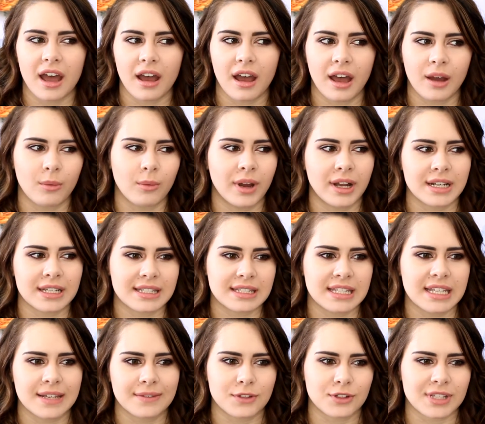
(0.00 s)
I want to
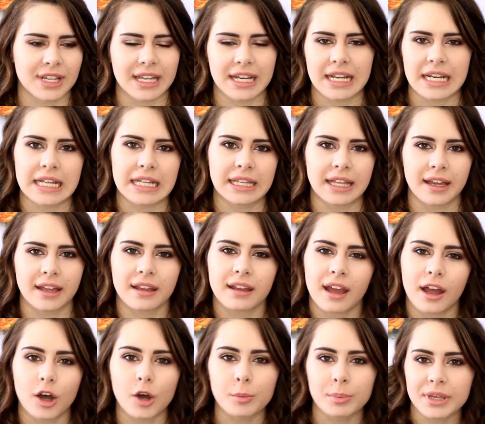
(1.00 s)
see if there's like any like
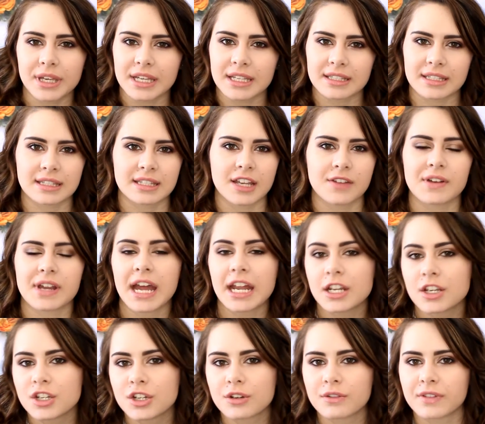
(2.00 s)
LPs and stuff. I
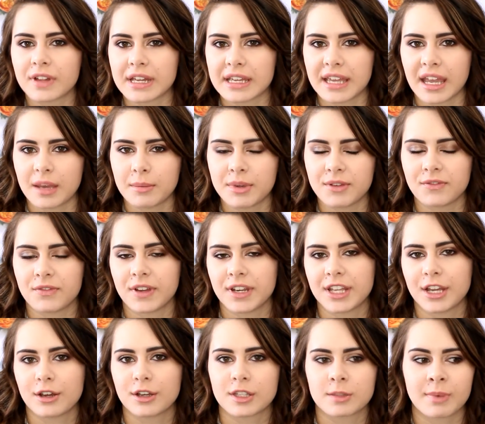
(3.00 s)
kind of knew of like gaming
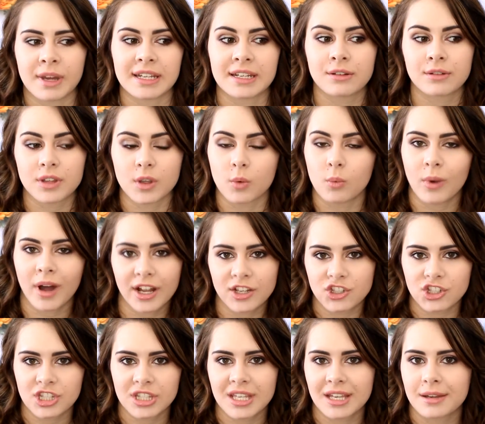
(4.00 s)
videos, but I didn't really
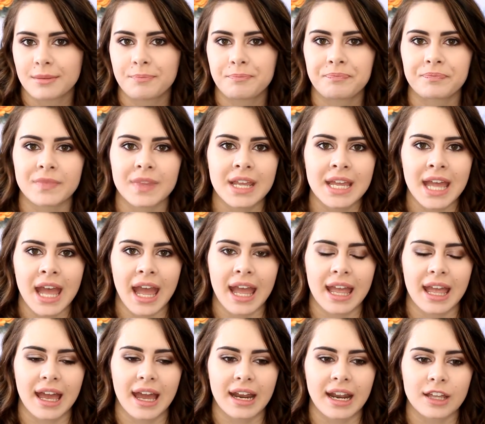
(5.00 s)
watch them.
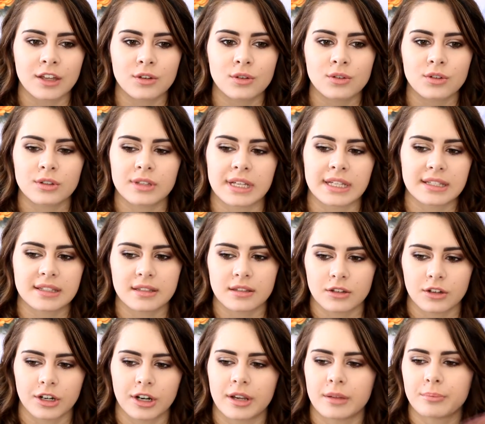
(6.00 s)
And I Googled like,
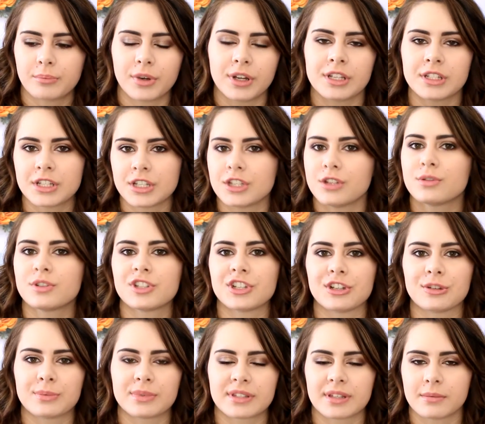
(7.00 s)
or I put into
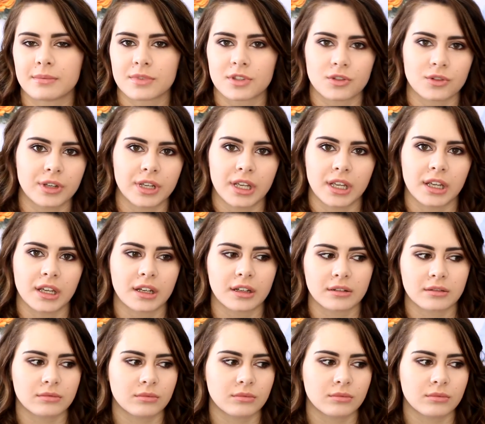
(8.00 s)
YouTube Sims 3,